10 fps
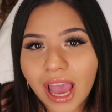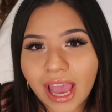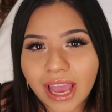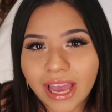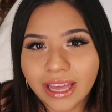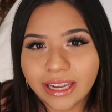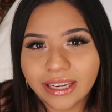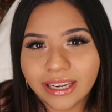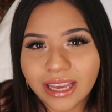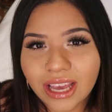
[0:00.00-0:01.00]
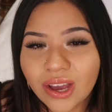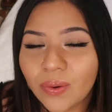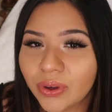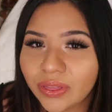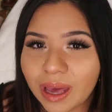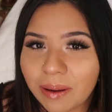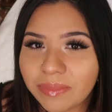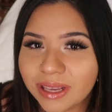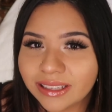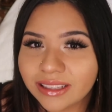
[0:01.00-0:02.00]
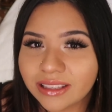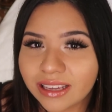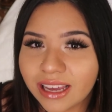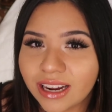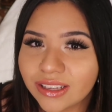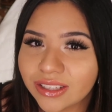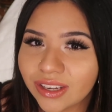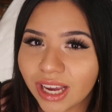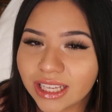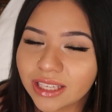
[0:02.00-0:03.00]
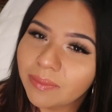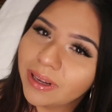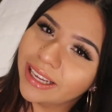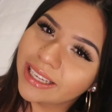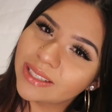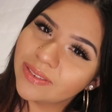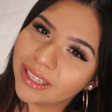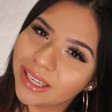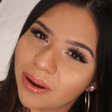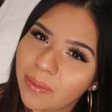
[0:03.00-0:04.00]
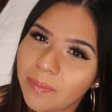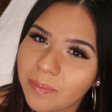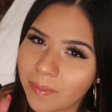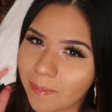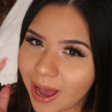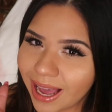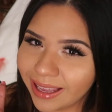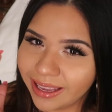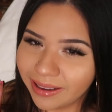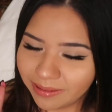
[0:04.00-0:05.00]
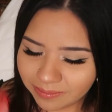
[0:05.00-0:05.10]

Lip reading: And with that being said, I'll see you guys in my next video. Bye.